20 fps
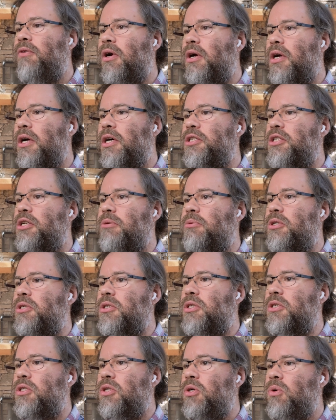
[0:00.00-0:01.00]
our customers
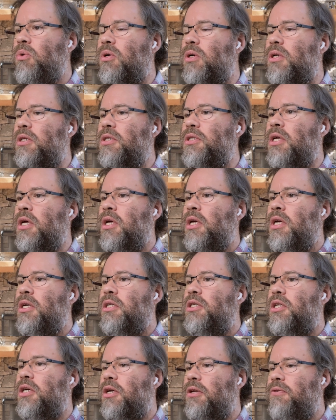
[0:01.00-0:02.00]
the tools
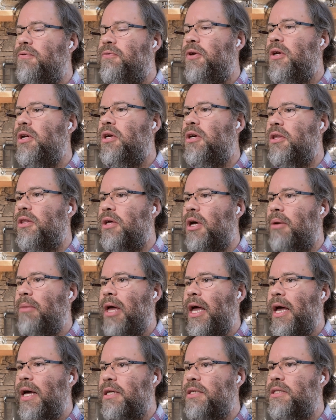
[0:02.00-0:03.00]
to configure them
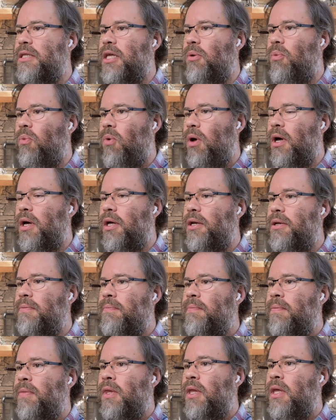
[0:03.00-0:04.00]
as they want.
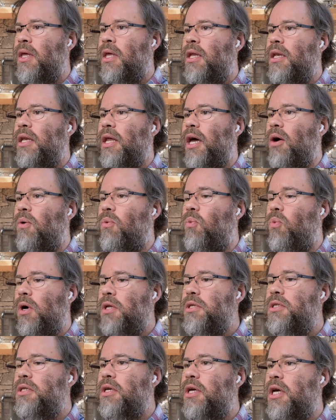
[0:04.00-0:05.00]
Now,
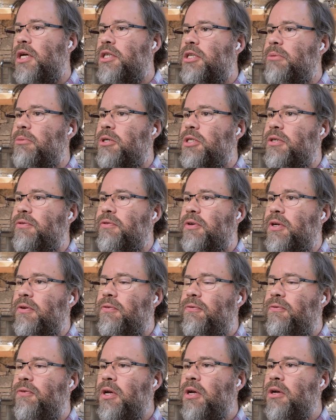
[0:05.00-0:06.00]
once the customers have
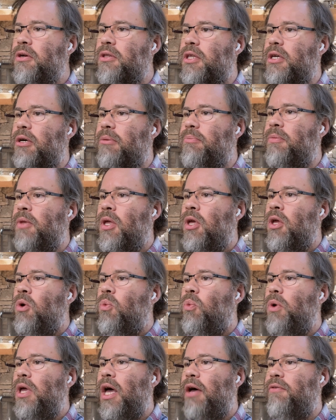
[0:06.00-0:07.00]
configured them,
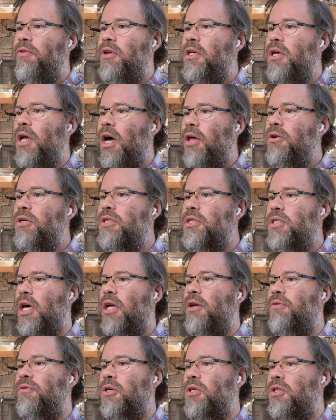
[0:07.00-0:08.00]
we have another set
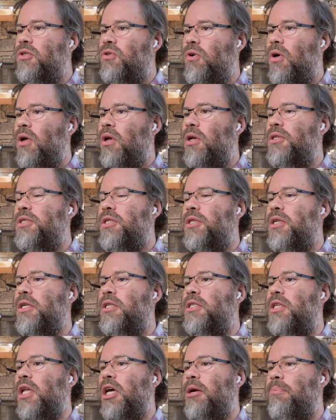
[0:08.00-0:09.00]
of controls,
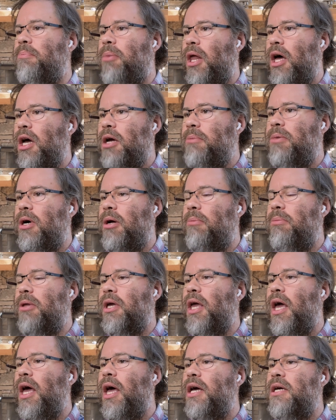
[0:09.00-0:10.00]
things like block
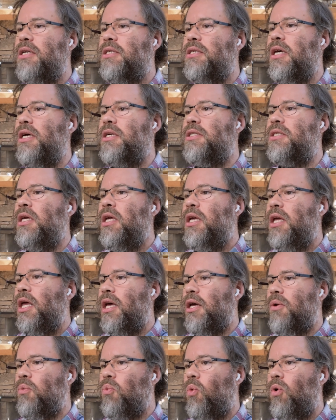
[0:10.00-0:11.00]
public access
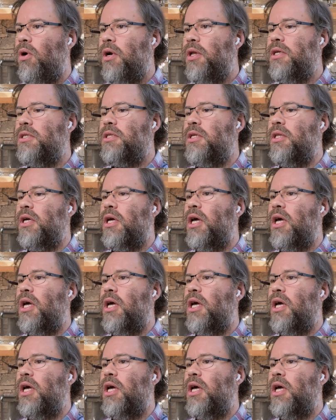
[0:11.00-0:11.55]
and warnings in the